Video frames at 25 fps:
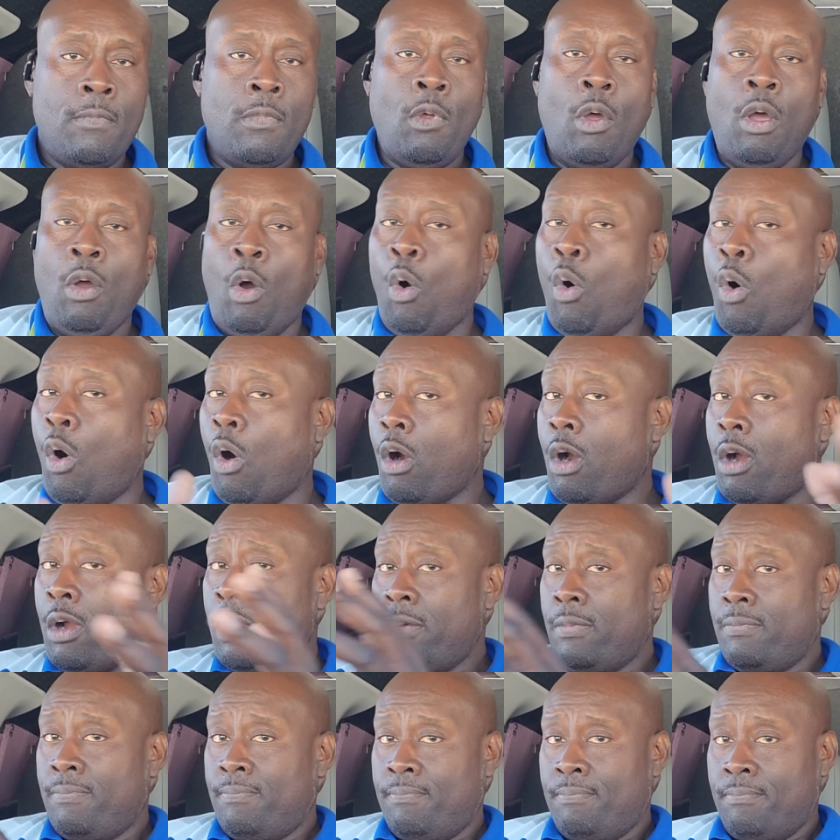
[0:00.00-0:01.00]
or
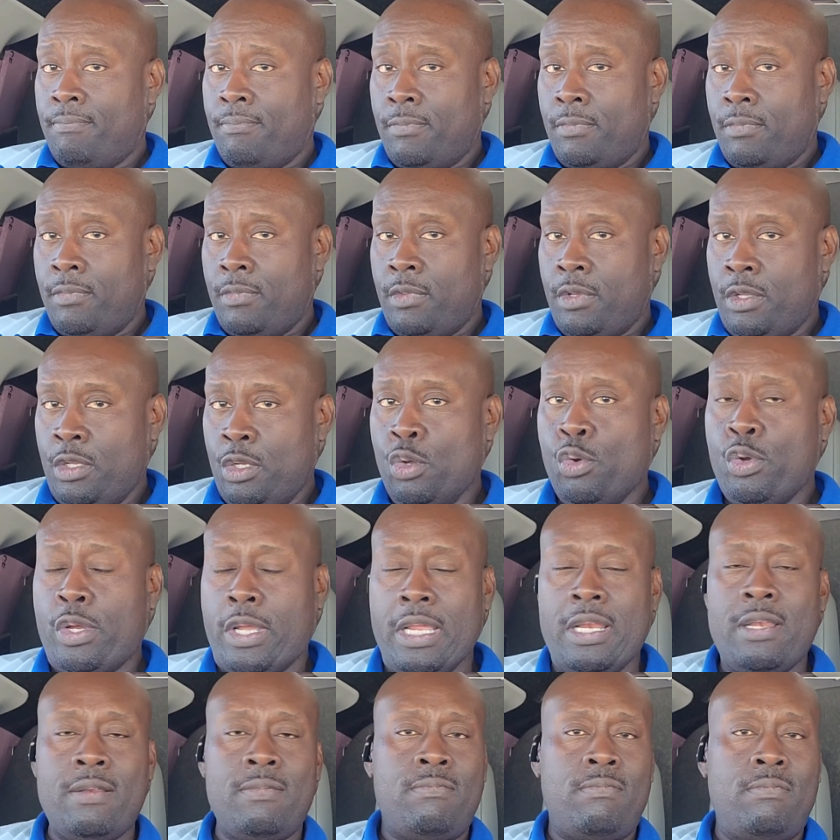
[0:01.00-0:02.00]
you
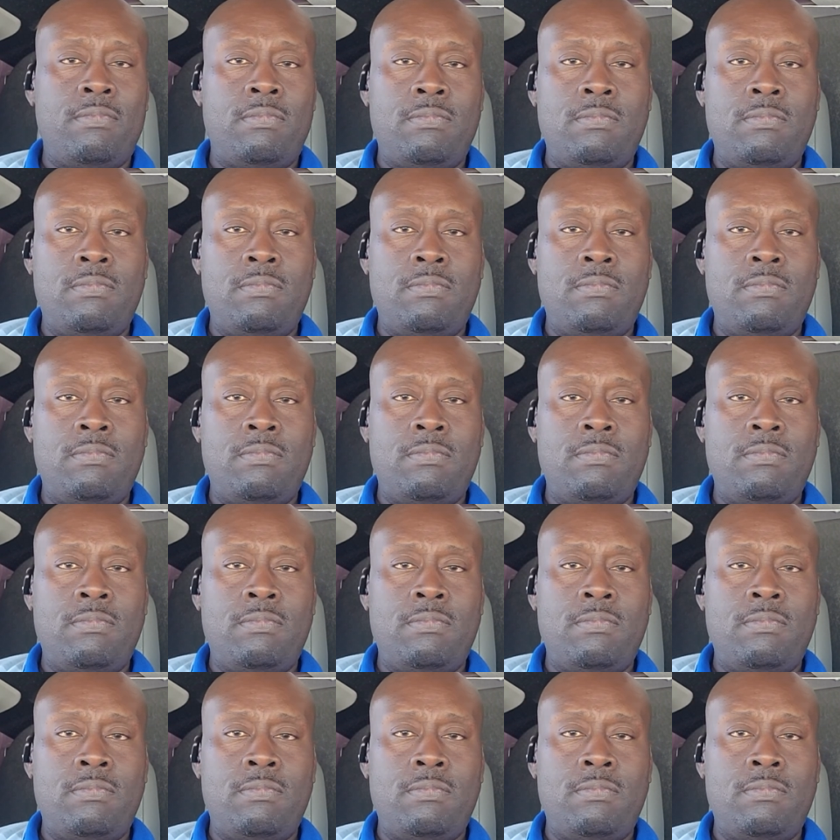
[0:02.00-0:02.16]
can